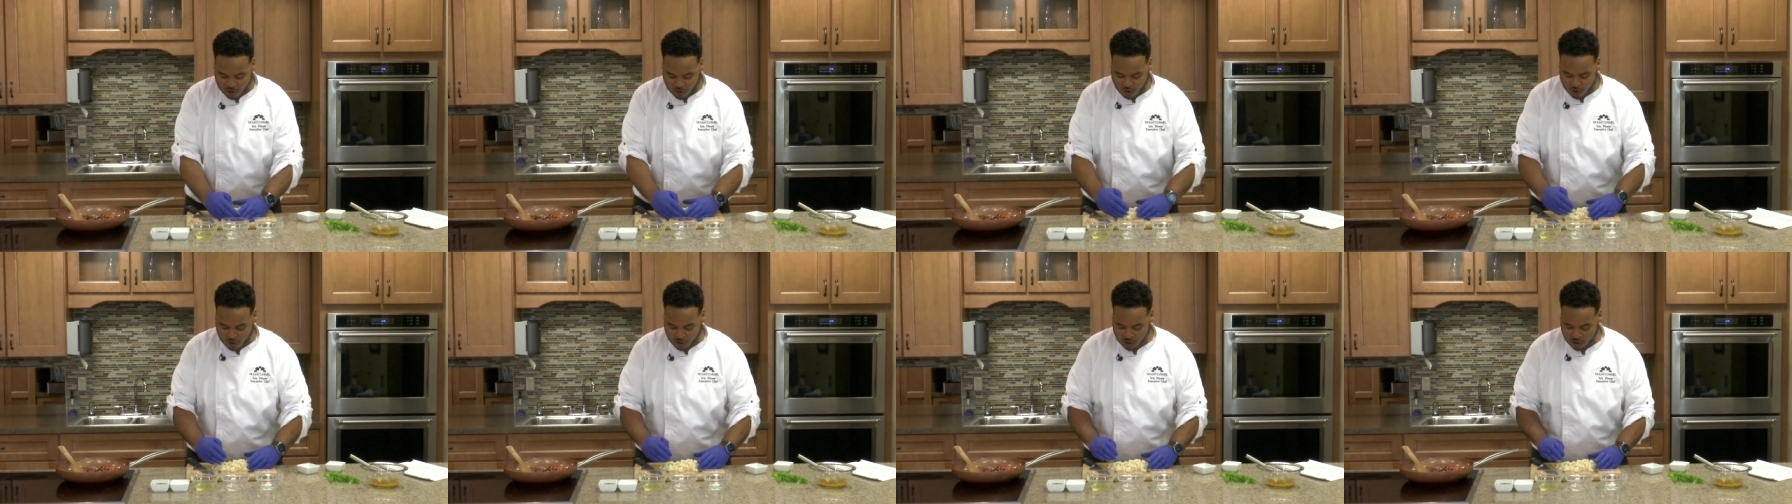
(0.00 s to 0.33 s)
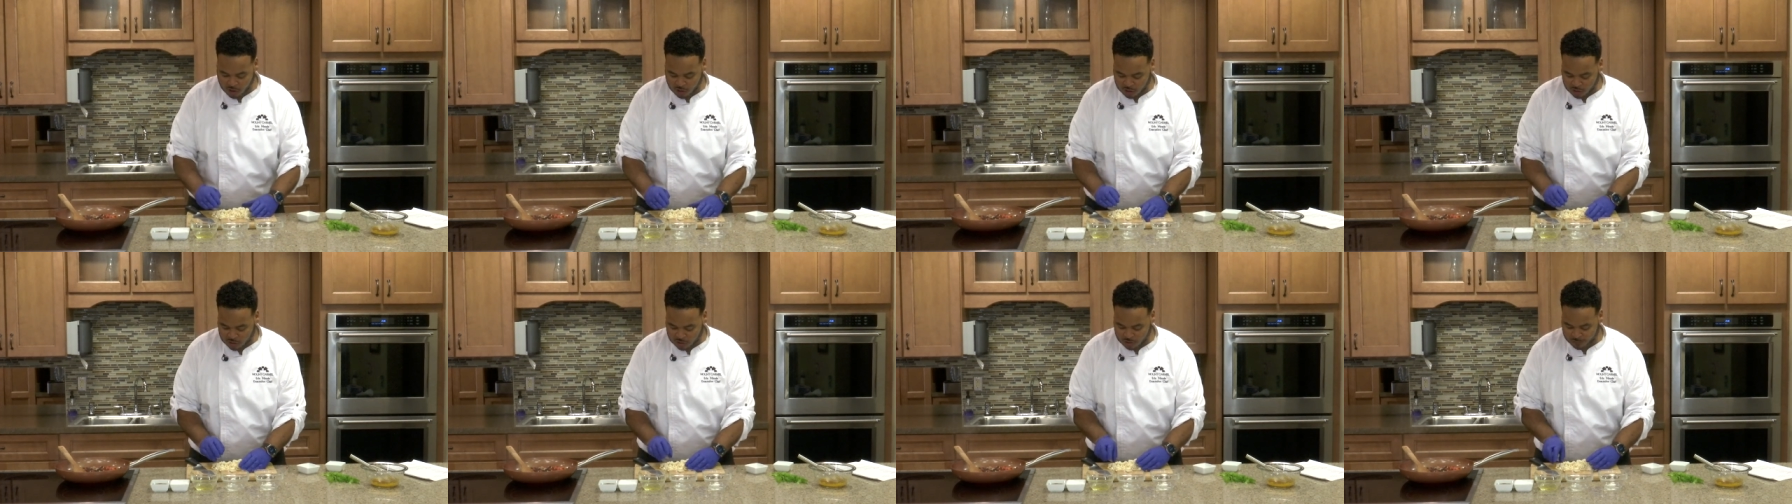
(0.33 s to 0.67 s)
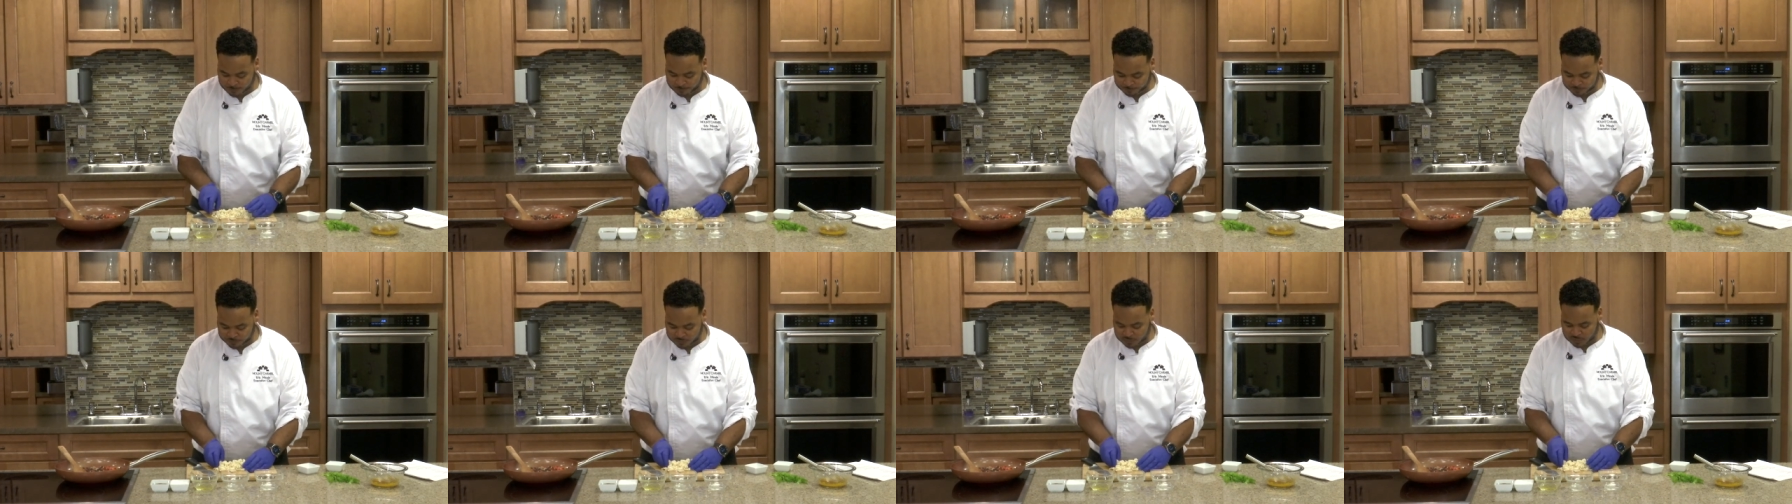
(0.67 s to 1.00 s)
our
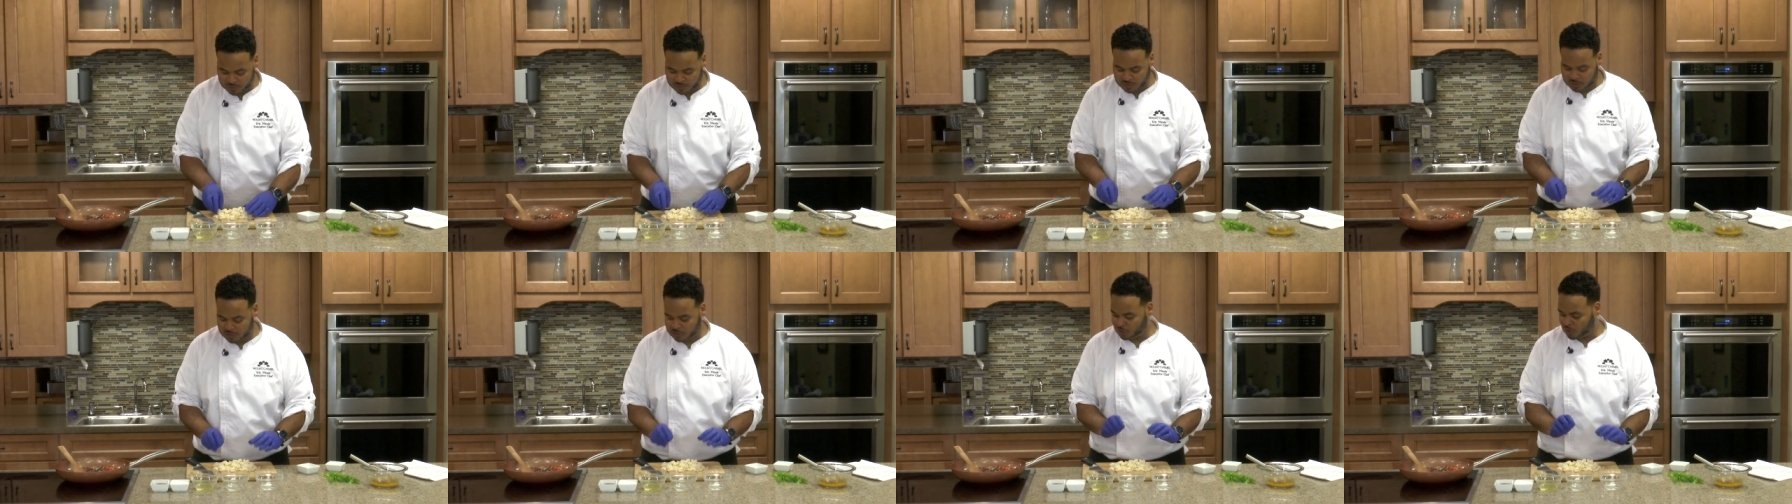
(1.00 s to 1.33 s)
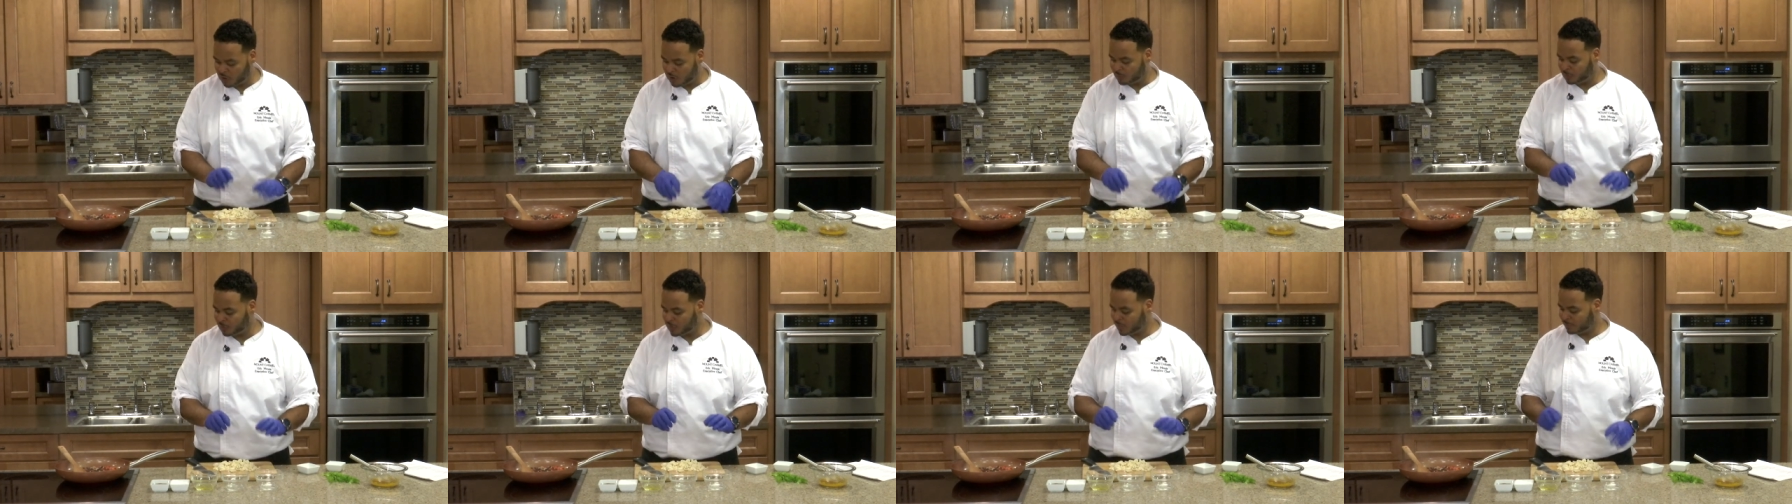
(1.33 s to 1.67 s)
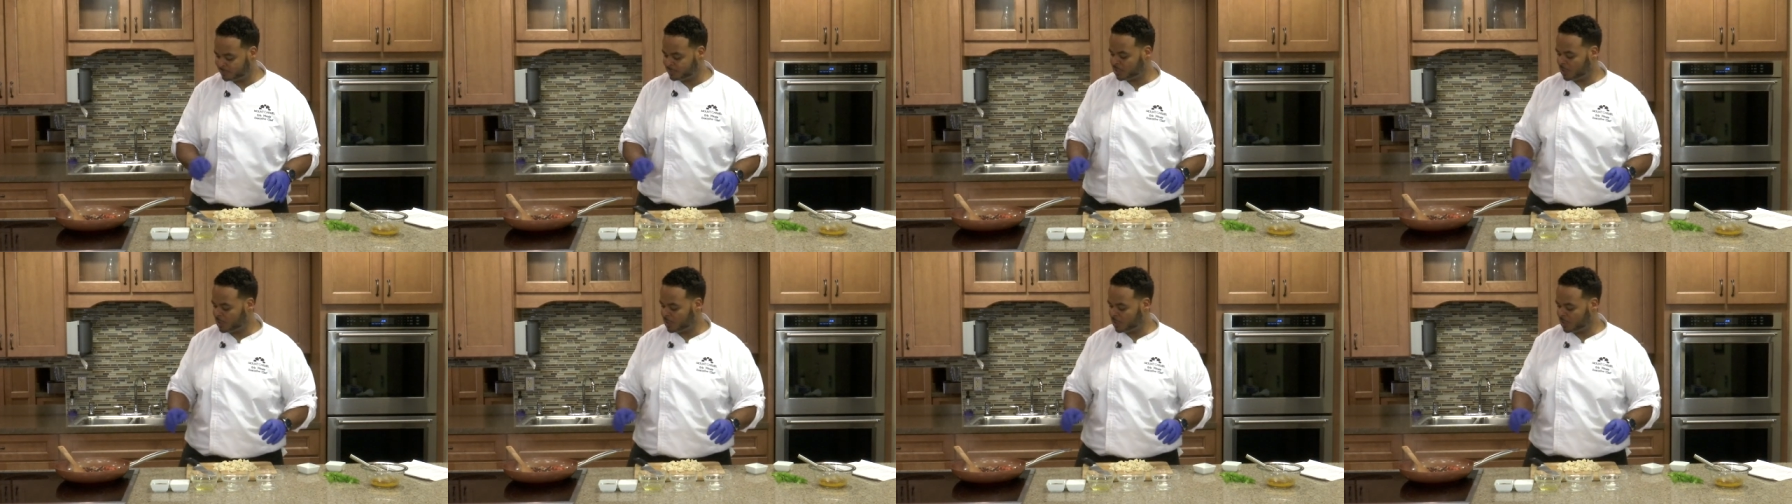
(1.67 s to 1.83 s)
crumbled up